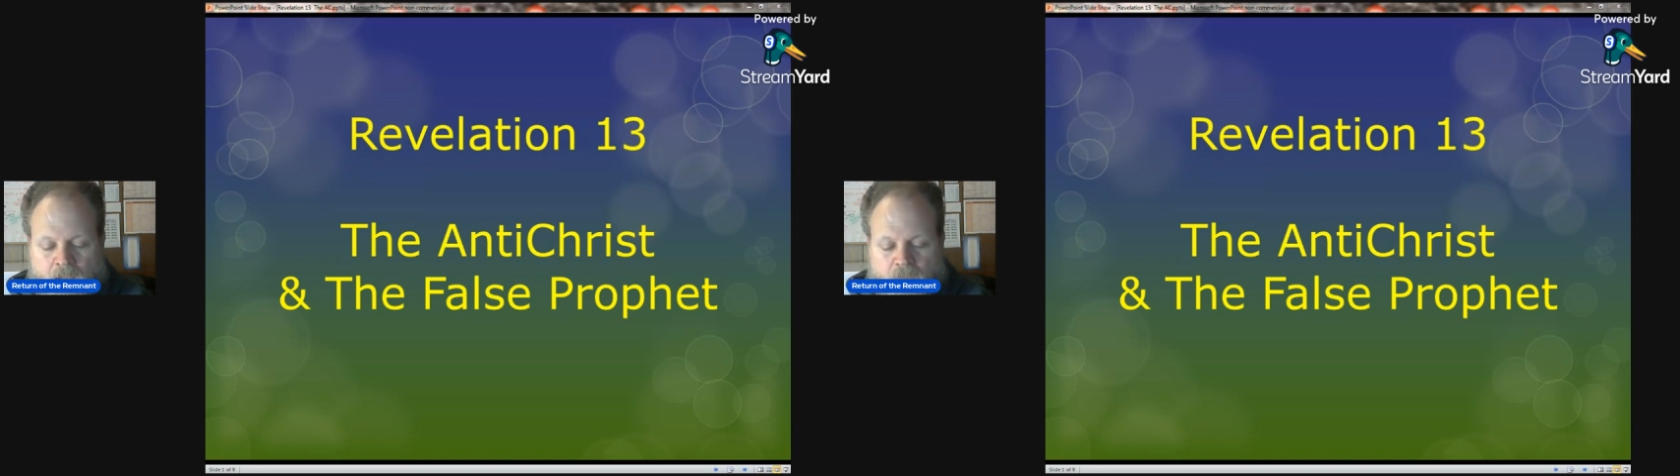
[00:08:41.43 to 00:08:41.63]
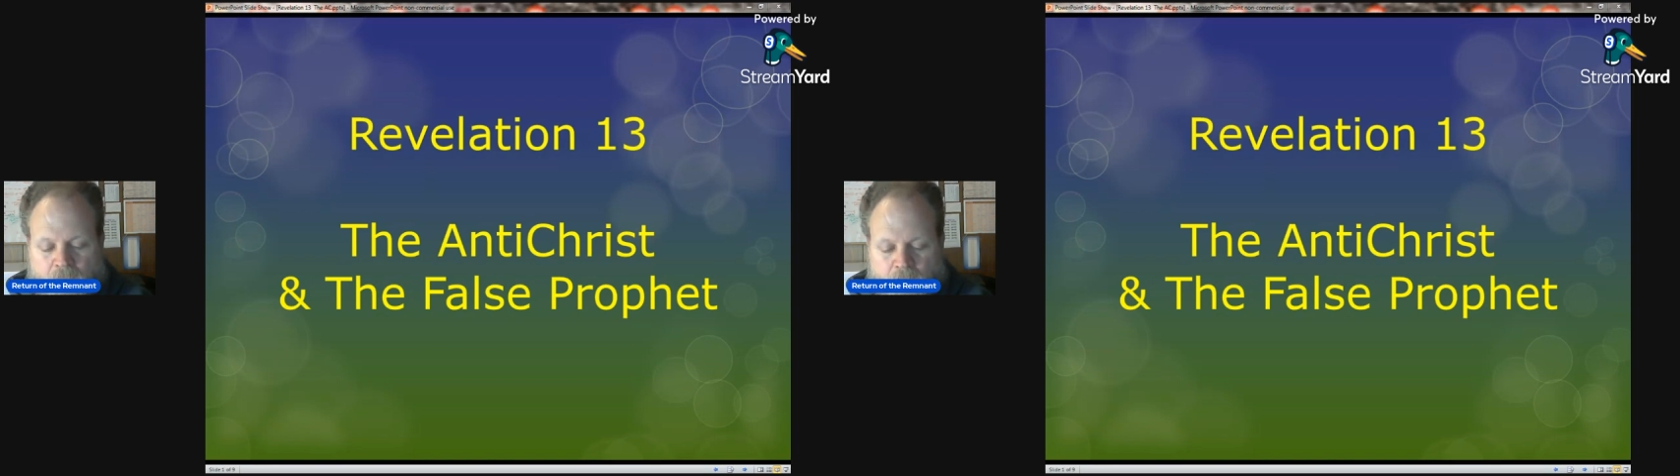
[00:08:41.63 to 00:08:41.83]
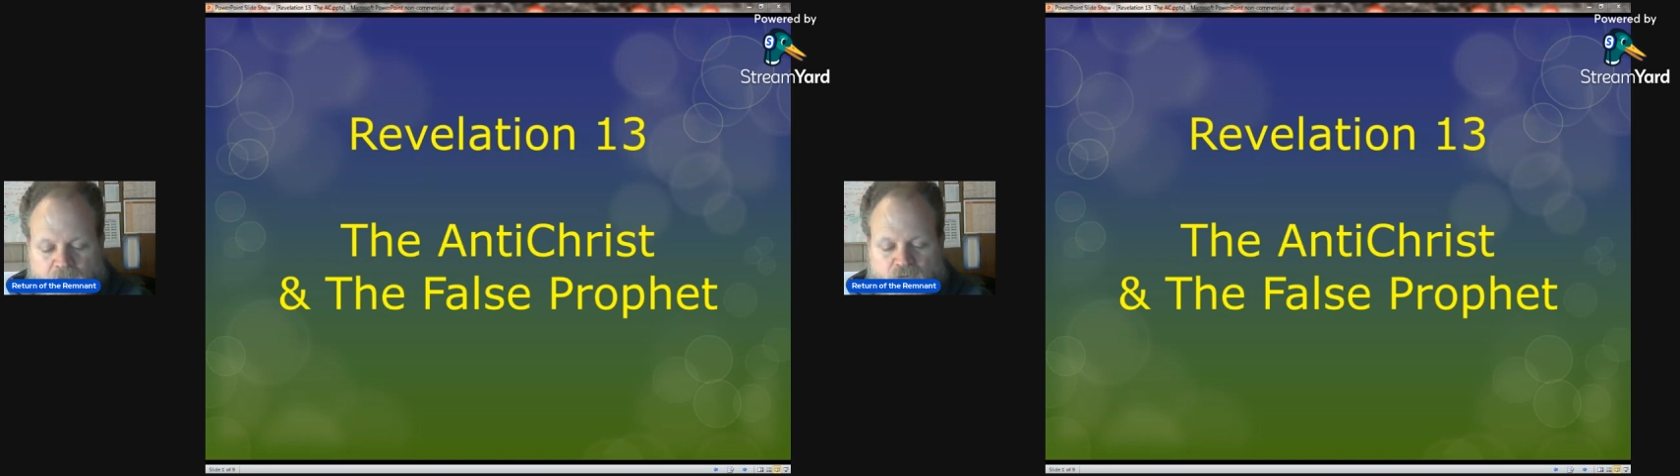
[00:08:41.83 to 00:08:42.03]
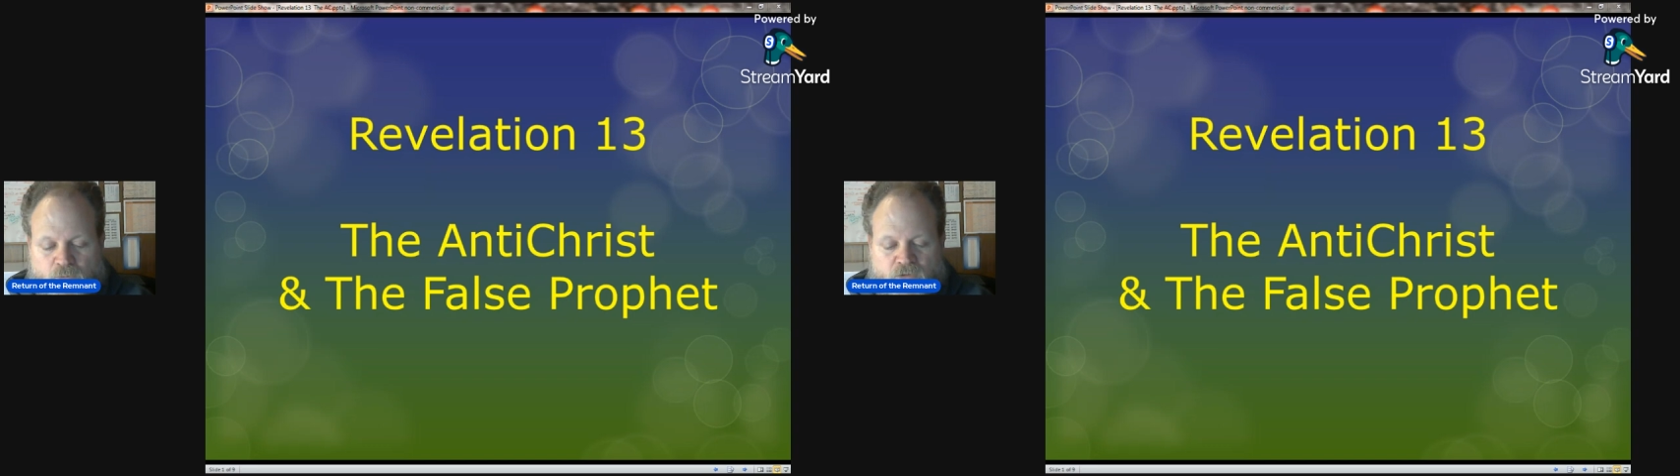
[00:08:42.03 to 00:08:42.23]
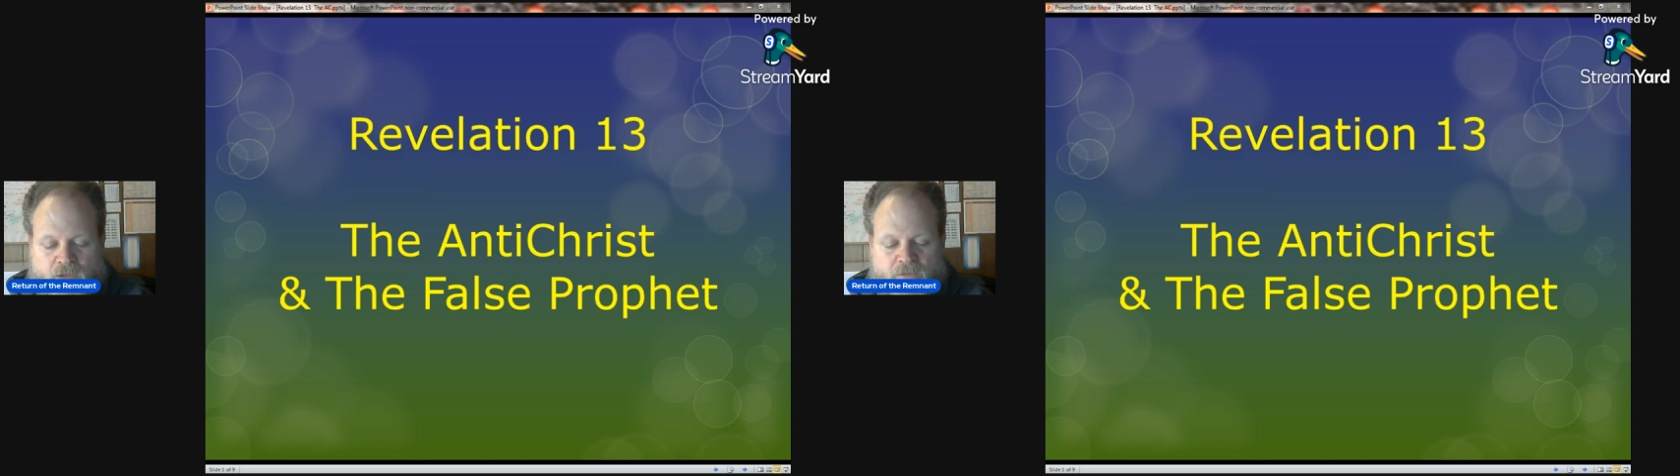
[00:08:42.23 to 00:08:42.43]
The beast
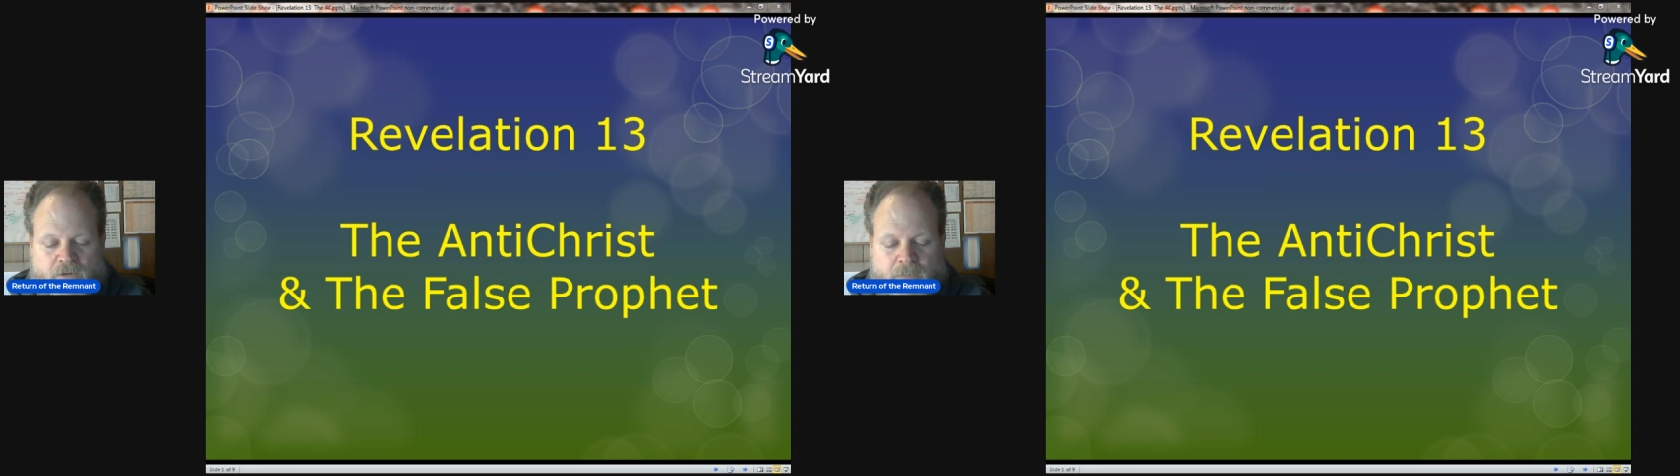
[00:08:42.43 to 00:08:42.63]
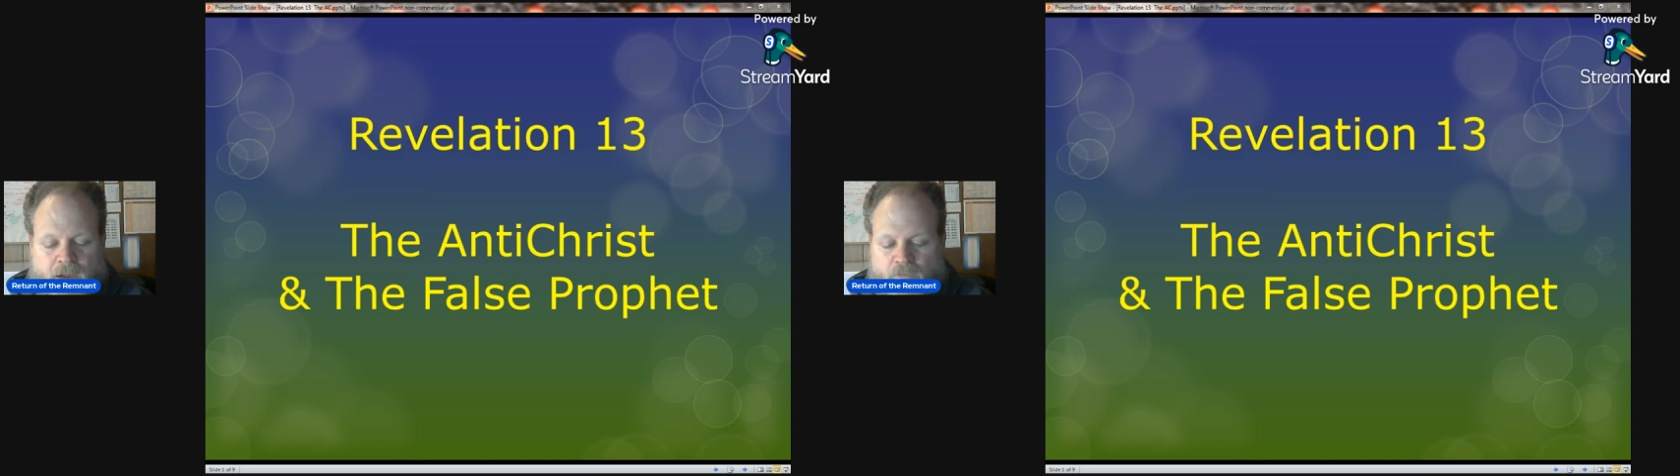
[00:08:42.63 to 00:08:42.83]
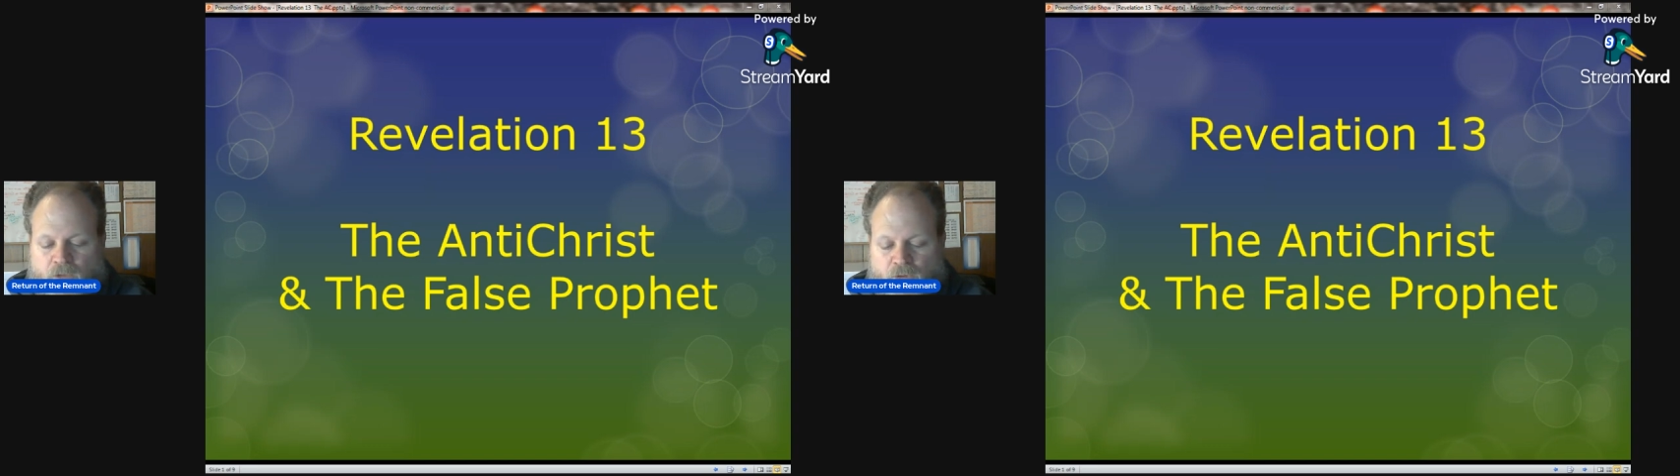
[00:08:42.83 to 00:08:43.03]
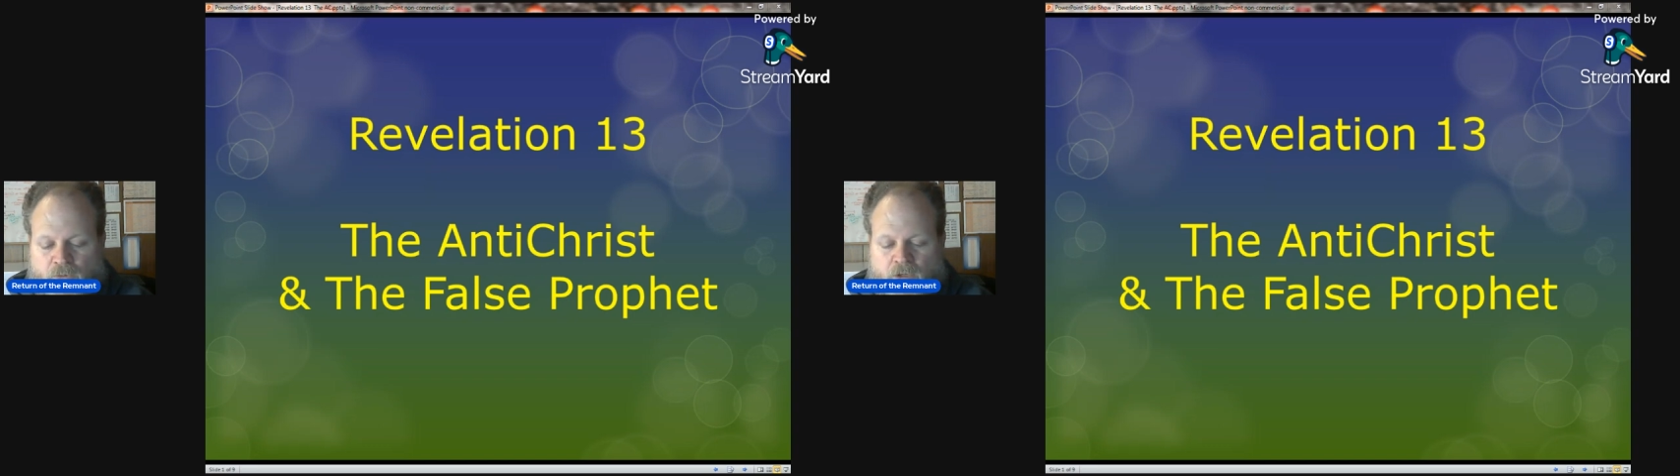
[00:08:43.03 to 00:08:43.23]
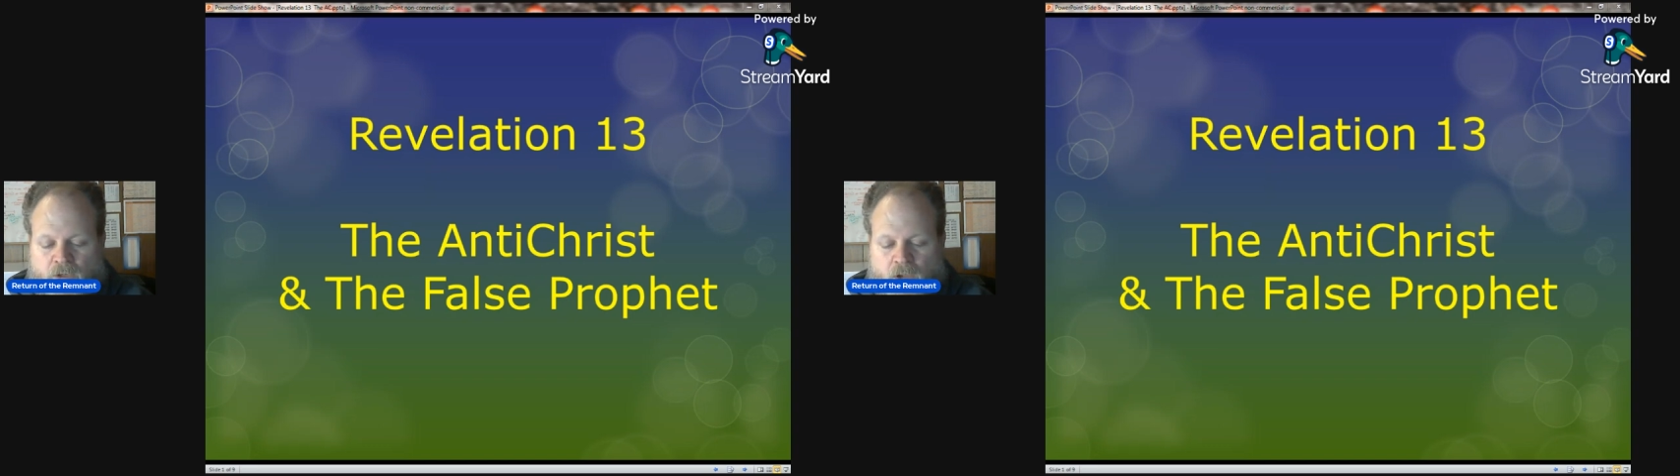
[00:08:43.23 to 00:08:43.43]
was given a mouth uttering